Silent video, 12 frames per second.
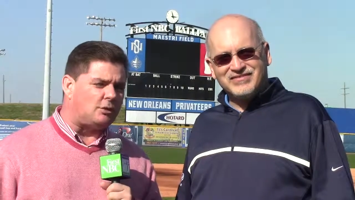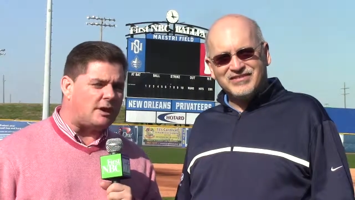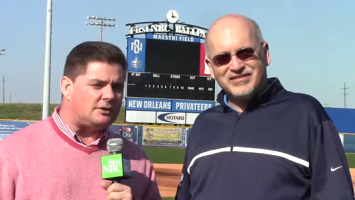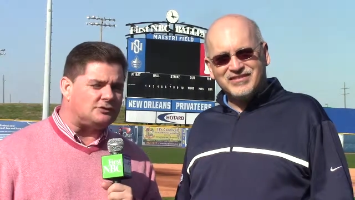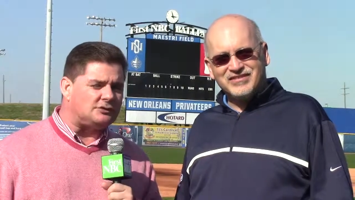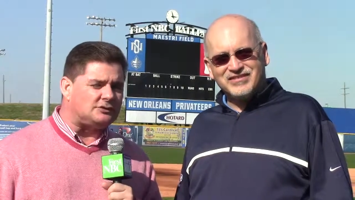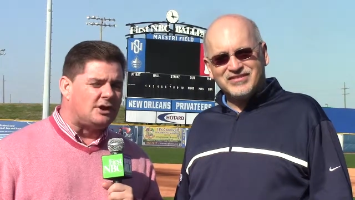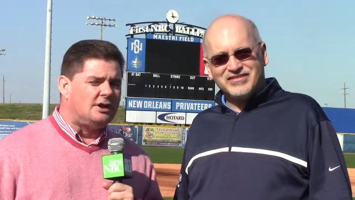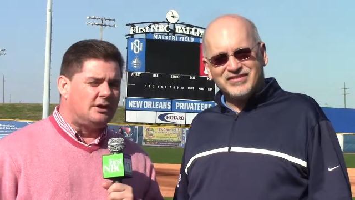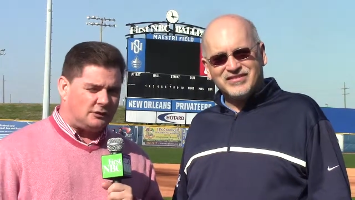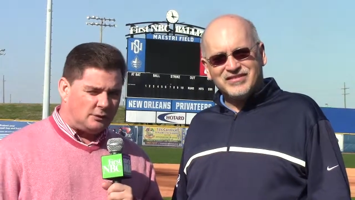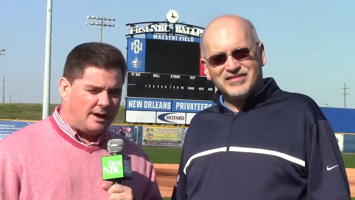Speaker 1: locations
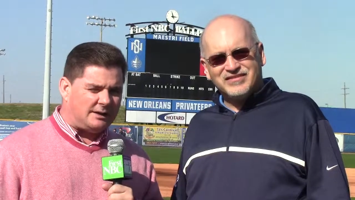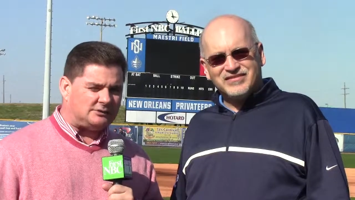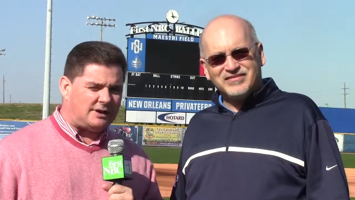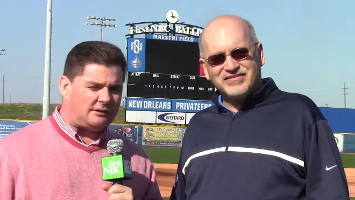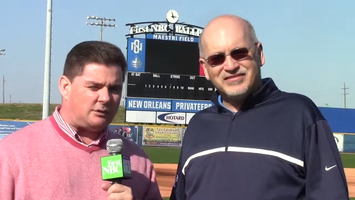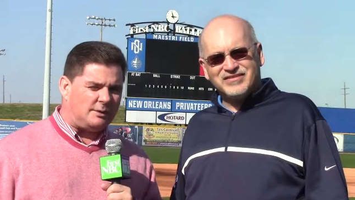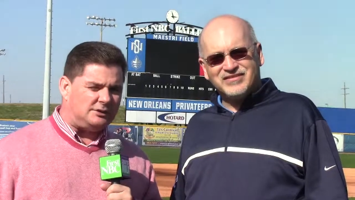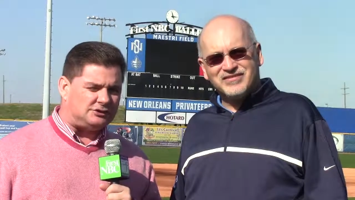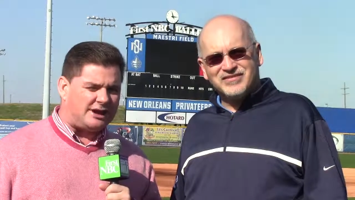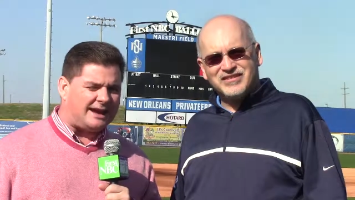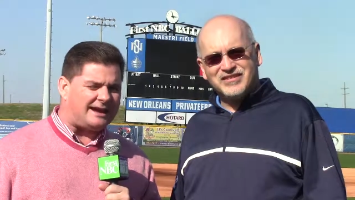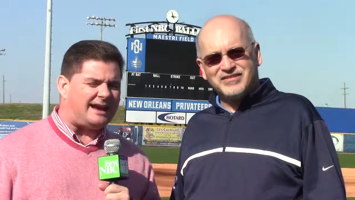throughout South
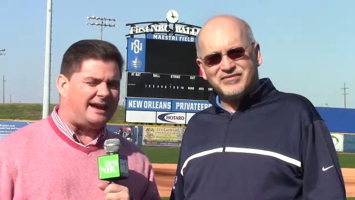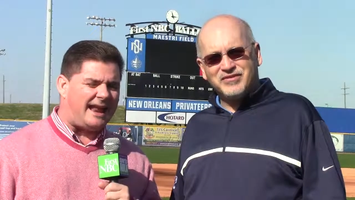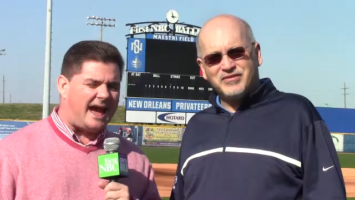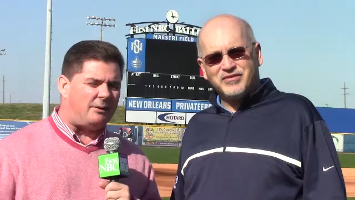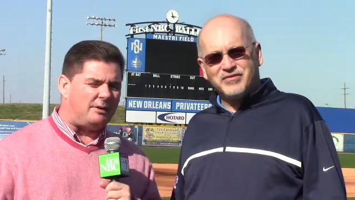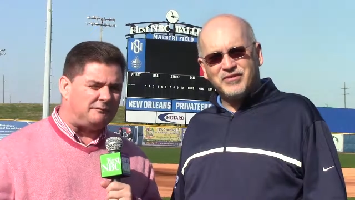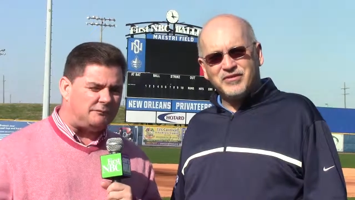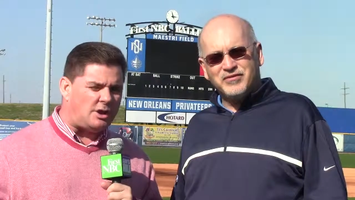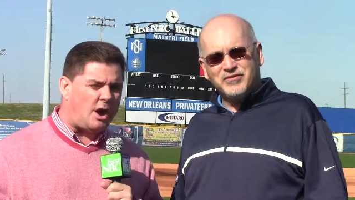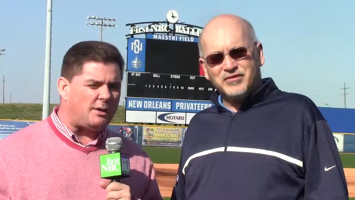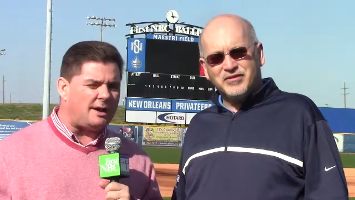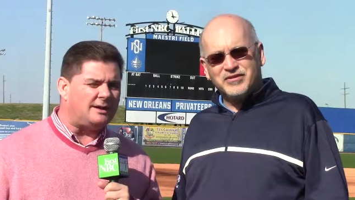Louisiana and now in
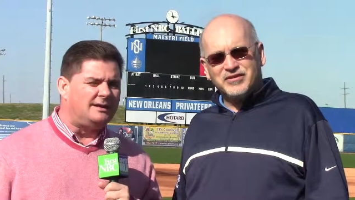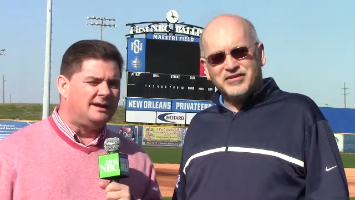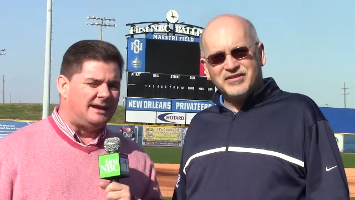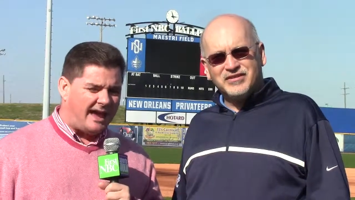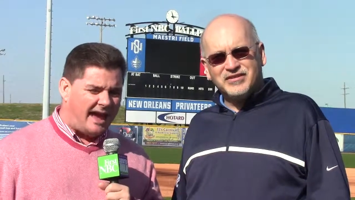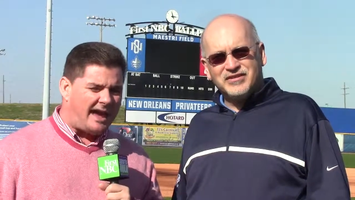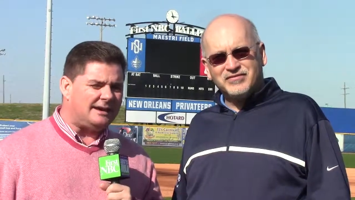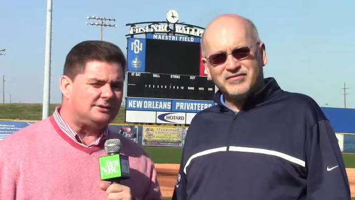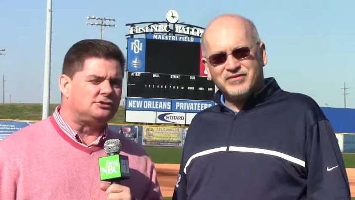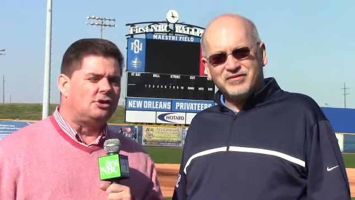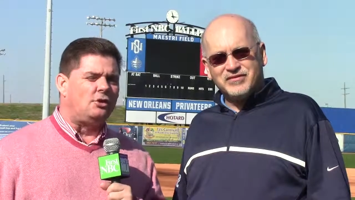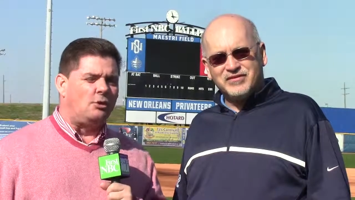Florida
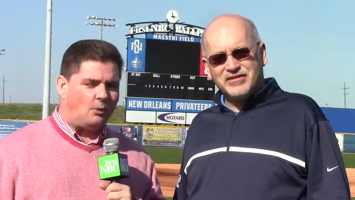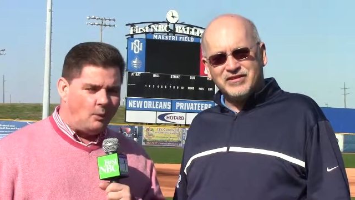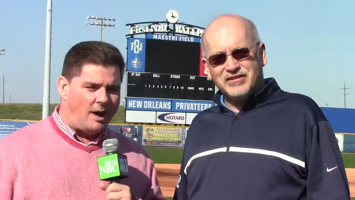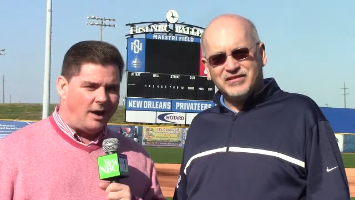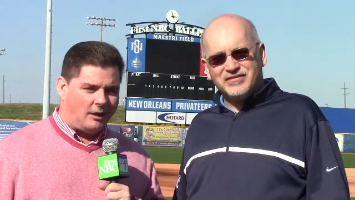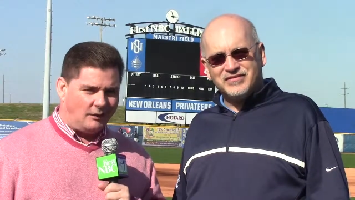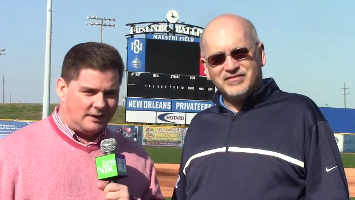as well.